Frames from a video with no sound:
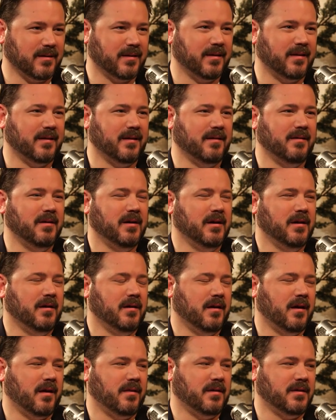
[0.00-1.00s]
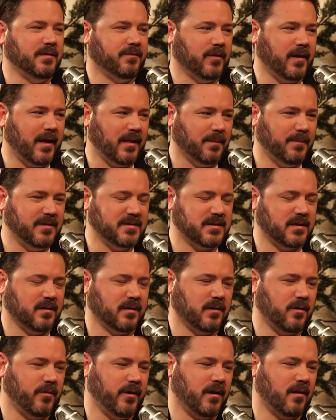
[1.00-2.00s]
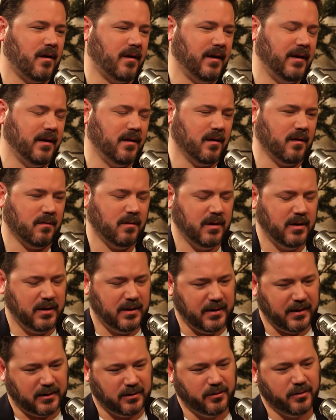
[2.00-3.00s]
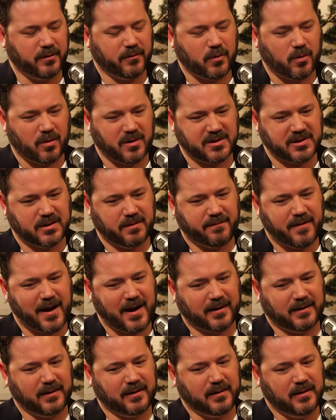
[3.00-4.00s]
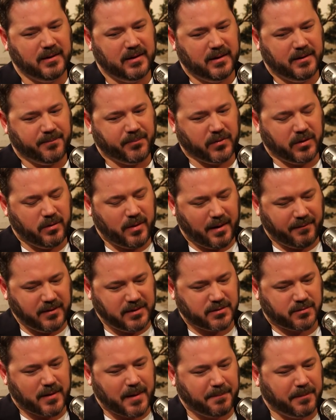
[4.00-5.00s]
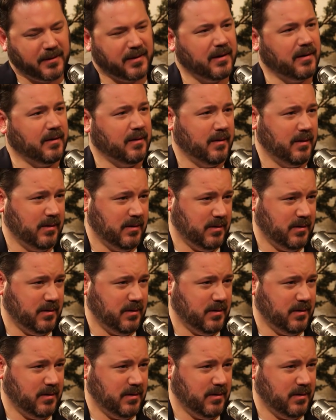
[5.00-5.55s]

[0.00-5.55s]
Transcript: The different elements that are going on here include, of course, the fact that you have these replicant